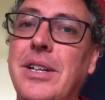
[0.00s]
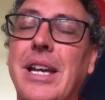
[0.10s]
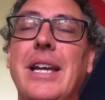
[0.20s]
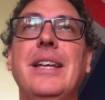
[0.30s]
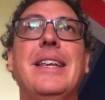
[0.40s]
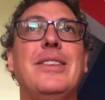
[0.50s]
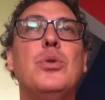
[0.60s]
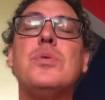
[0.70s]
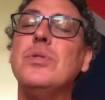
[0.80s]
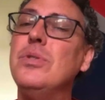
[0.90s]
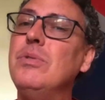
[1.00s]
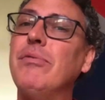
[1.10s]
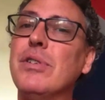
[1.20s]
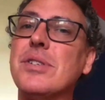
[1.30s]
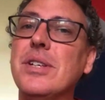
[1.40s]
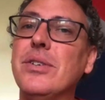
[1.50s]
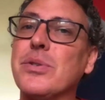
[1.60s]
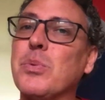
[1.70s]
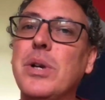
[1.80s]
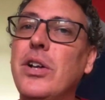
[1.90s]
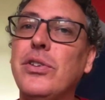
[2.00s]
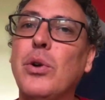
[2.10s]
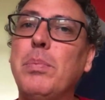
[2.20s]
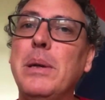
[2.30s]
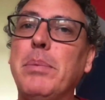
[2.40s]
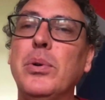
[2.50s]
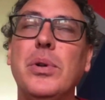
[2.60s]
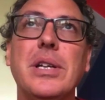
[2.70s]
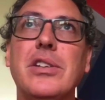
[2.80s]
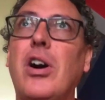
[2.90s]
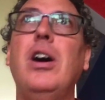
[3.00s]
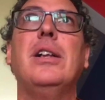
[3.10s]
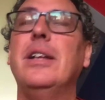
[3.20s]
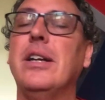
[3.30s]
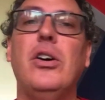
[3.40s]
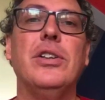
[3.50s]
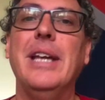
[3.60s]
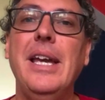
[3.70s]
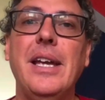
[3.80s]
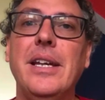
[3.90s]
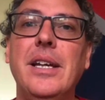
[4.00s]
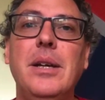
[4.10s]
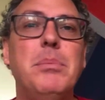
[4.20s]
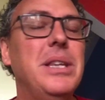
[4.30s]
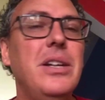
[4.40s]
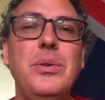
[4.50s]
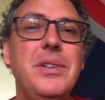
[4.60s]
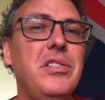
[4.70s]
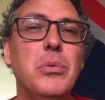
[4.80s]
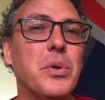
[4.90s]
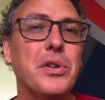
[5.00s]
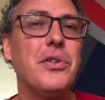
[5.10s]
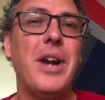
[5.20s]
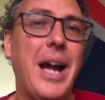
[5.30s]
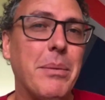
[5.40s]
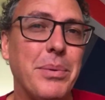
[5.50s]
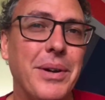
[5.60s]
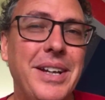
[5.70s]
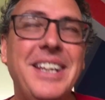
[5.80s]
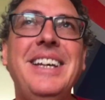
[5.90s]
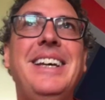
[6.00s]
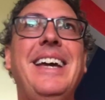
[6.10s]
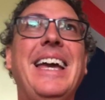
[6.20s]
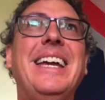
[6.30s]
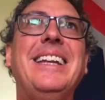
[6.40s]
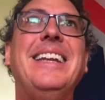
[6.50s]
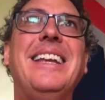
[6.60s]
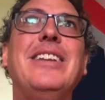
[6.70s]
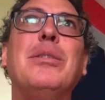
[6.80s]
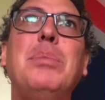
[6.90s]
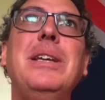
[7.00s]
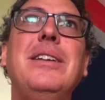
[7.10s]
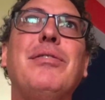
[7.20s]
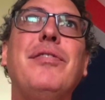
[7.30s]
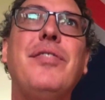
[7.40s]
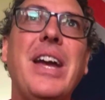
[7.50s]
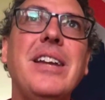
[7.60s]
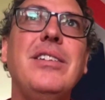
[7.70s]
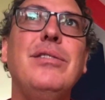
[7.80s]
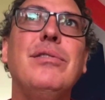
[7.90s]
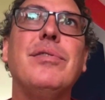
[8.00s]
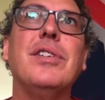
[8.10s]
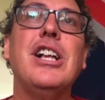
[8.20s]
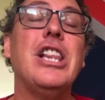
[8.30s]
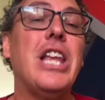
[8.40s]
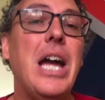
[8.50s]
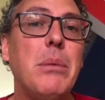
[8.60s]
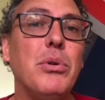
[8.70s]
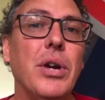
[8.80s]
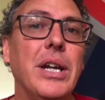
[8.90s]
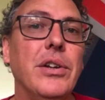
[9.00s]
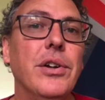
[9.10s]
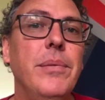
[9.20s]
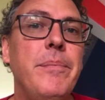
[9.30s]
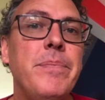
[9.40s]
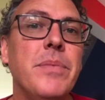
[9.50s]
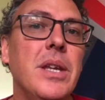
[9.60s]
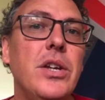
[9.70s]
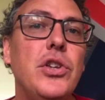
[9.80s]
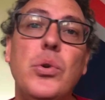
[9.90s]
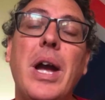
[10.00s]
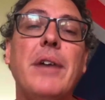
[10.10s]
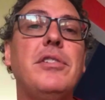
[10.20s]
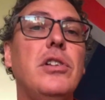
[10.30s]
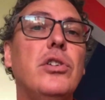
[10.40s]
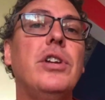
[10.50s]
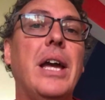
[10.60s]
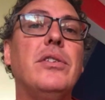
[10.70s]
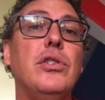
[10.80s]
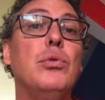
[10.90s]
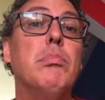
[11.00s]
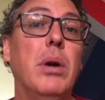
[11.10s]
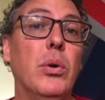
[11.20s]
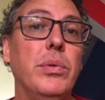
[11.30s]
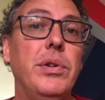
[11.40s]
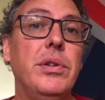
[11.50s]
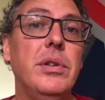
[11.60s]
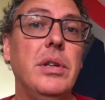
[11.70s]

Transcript: Okay, those are two different skills. We all know people who can talk like all day, but they don't listen worth crap, right? And to be an effective collaborator, you have to learn how to do both.